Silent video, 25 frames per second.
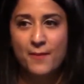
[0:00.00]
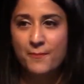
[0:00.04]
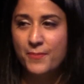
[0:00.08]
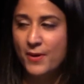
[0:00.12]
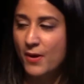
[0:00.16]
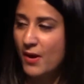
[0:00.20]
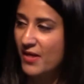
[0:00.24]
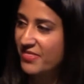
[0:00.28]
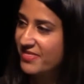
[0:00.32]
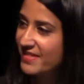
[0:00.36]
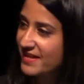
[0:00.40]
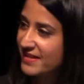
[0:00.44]

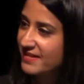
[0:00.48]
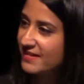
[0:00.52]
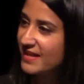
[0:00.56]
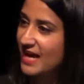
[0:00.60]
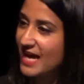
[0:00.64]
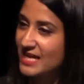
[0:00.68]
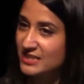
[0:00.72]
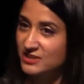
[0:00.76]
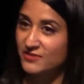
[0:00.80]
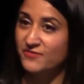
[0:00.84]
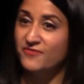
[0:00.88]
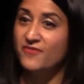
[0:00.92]
But I think
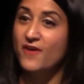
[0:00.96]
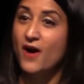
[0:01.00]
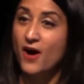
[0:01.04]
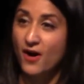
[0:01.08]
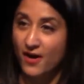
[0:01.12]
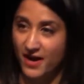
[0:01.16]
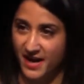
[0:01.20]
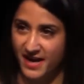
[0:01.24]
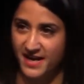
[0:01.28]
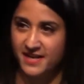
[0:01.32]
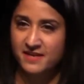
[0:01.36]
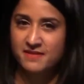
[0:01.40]
that's
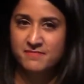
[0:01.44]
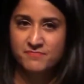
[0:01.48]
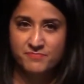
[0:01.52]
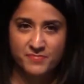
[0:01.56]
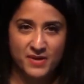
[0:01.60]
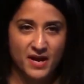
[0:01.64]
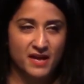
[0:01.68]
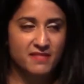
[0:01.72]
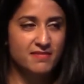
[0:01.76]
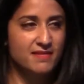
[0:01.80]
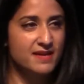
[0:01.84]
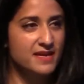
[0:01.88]
fine,
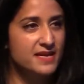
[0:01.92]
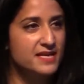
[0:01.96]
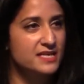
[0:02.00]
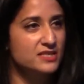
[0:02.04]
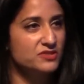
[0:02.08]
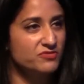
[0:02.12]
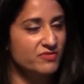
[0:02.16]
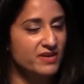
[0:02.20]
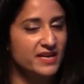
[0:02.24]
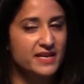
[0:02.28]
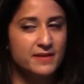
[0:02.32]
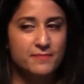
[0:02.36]
but I think
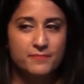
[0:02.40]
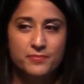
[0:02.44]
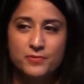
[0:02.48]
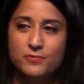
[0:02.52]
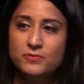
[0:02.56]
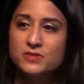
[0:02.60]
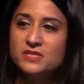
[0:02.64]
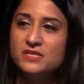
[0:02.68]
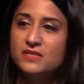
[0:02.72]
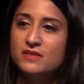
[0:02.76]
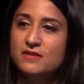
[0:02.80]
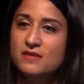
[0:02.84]
it's really
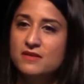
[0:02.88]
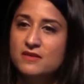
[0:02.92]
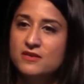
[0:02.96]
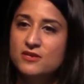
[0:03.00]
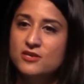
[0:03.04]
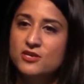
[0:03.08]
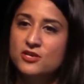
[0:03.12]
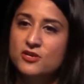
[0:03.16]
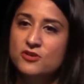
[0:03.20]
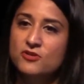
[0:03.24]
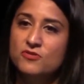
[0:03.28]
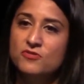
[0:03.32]
important that
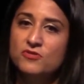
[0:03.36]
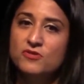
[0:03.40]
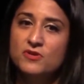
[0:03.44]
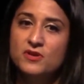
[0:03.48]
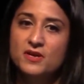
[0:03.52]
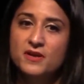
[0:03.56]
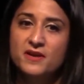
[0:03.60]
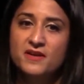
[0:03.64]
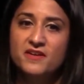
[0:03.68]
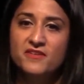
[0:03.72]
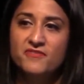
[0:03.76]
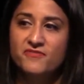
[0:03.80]
you
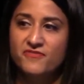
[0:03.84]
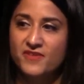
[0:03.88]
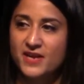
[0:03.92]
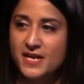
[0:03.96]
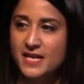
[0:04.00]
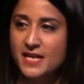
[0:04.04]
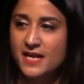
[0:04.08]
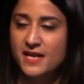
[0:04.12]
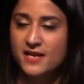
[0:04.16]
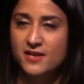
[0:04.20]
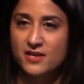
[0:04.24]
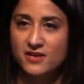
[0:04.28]

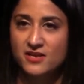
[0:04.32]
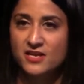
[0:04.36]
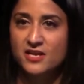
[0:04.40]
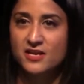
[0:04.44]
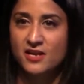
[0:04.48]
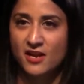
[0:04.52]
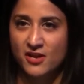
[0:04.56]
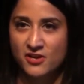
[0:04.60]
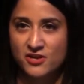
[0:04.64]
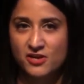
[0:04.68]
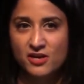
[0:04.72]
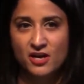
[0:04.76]

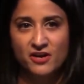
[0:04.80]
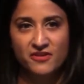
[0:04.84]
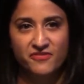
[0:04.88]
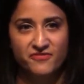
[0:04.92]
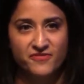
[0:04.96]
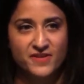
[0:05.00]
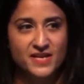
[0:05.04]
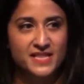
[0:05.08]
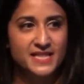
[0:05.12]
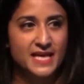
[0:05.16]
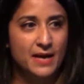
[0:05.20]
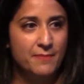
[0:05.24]
kind of
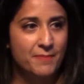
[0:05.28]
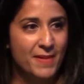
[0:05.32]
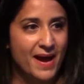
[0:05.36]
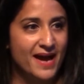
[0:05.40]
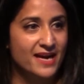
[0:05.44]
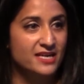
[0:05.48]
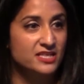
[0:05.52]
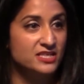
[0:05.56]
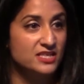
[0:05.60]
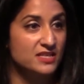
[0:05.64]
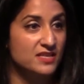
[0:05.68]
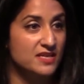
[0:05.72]
feed that
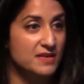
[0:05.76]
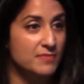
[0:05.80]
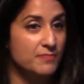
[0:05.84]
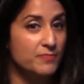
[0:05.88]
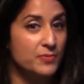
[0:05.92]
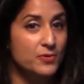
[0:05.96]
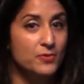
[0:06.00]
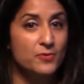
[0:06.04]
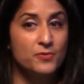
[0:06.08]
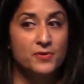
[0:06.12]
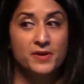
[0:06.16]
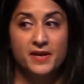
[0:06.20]
back to the
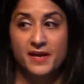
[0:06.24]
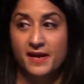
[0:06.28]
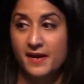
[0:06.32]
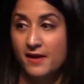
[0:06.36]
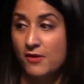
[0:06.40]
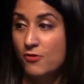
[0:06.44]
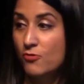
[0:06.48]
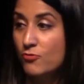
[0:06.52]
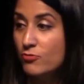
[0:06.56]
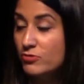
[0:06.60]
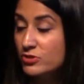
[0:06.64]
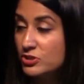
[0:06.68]

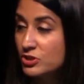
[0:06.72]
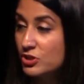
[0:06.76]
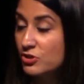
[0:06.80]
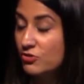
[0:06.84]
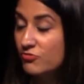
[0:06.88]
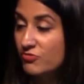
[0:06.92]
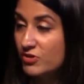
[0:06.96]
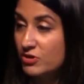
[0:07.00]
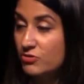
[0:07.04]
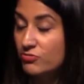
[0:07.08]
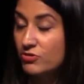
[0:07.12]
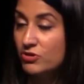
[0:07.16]
employer or to
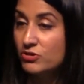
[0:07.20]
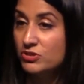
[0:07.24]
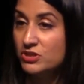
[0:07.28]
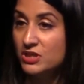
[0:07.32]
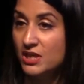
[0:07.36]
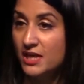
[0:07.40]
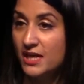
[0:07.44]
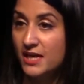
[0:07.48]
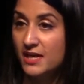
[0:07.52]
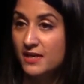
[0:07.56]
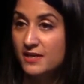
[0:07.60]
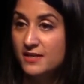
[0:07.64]
your
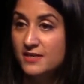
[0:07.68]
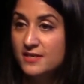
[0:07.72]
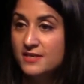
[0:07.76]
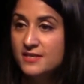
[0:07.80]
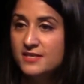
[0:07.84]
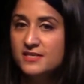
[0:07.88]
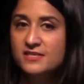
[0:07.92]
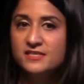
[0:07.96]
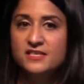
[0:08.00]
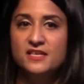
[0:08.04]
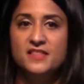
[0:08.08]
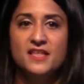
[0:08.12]
recruiter
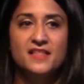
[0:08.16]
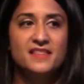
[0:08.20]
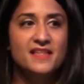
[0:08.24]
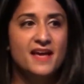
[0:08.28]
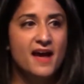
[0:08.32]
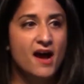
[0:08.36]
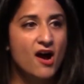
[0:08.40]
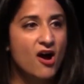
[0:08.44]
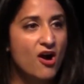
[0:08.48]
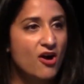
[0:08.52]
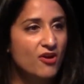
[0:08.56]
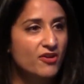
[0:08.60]
so that
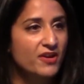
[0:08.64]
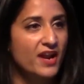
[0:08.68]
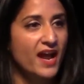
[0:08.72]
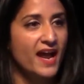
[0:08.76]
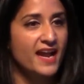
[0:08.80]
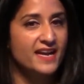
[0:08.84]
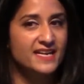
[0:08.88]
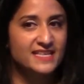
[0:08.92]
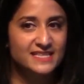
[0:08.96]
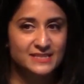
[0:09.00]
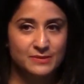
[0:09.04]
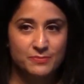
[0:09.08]
there aren't
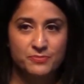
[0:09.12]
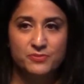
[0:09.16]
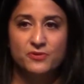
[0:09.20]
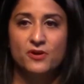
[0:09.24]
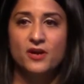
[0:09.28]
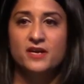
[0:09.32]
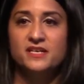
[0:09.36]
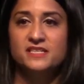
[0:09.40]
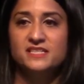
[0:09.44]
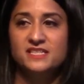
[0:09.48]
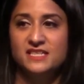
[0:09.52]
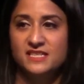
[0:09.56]
any
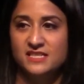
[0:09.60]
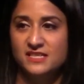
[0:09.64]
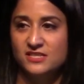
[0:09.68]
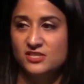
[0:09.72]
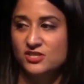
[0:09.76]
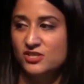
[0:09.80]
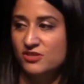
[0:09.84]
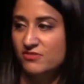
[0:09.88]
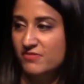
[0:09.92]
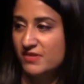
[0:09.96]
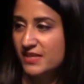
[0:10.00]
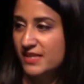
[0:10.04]
surprises
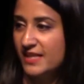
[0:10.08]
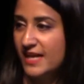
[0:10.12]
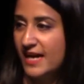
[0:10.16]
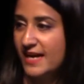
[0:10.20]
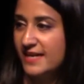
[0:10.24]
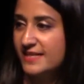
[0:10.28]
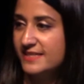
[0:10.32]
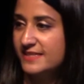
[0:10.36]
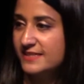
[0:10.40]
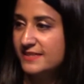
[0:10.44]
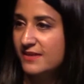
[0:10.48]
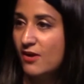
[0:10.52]
during
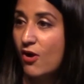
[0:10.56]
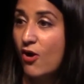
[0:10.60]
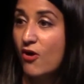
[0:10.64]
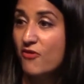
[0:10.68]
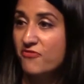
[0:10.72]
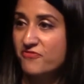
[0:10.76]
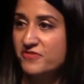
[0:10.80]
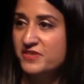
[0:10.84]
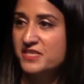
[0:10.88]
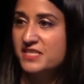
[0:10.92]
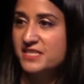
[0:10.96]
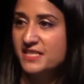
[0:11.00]
that
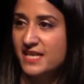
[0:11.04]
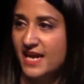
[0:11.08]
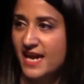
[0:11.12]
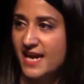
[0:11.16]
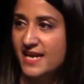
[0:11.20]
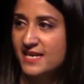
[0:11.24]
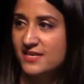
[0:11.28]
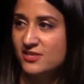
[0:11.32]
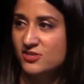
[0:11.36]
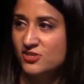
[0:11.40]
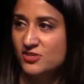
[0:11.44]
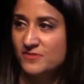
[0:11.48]
offer
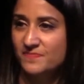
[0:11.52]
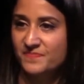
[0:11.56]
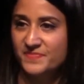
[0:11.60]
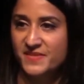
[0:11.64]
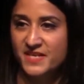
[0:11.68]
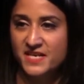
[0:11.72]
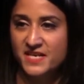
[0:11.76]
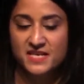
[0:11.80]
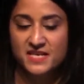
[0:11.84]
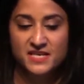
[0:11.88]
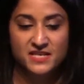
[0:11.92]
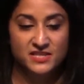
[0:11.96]
stage.
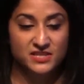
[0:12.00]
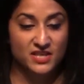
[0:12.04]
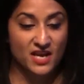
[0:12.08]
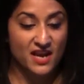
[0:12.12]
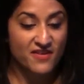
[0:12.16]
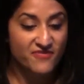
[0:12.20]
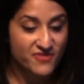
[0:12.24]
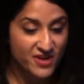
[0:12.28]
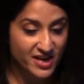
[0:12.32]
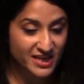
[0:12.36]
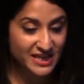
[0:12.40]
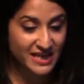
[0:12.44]
So
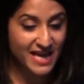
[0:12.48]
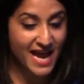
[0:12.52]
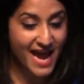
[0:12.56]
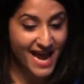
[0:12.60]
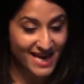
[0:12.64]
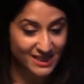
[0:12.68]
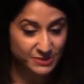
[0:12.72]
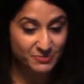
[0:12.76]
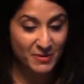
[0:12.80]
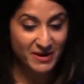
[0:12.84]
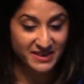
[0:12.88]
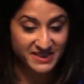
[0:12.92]
if your
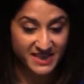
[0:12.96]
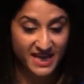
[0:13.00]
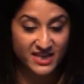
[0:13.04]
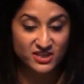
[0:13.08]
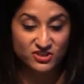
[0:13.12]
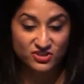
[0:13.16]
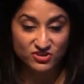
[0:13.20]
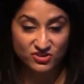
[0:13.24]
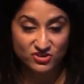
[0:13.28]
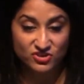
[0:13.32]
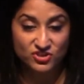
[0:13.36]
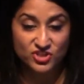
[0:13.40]

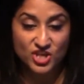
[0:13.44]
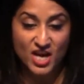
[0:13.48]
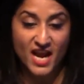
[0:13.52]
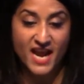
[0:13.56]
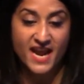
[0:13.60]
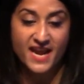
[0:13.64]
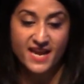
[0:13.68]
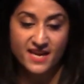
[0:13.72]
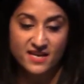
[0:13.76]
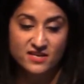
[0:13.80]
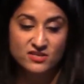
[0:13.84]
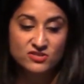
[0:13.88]
expectations
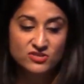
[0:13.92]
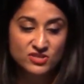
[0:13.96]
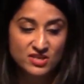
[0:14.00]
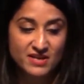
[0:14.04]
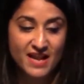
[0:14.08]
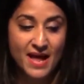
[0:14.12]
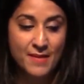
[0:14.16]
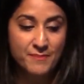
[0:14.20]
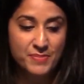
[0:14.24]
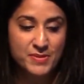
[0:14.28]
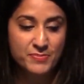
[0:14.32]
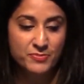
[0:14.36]
change,
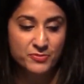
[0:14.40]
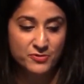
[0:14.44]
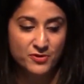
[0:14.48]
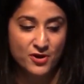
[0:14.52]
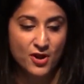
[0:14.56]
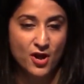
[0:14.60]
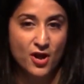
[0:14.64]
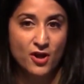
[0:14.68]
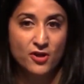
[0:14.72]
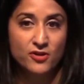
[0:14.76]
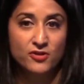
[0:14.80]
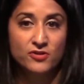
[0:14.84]
let people
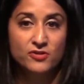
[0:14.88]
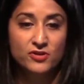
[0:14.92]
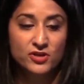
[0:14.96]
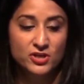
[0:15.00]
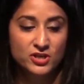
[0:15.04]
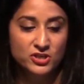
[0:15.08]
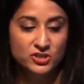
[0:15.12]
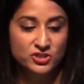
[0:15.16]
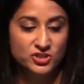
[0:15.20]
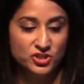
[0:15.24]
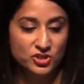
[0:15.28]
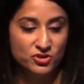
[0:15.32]
know
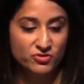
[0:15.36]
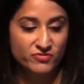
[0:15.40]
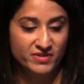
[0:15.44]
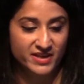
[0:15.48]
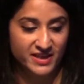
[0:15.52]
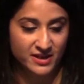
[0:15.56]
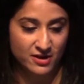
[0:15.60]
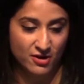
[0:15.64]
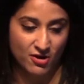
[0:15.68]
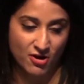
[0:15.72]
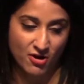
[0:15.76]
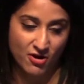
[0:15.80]

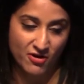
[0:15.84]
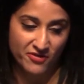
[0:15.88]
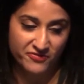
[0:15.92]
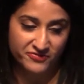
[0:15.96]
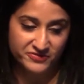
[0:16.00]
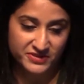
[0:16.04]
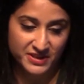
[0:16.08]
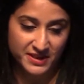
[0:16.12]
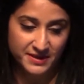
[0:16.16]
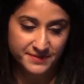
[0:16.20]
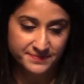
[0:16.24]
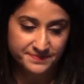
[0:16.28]
during, not
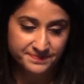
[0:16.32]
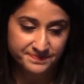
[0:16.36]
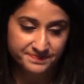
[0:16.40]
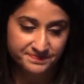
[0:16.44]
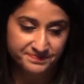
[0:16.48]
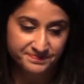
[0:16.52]
after.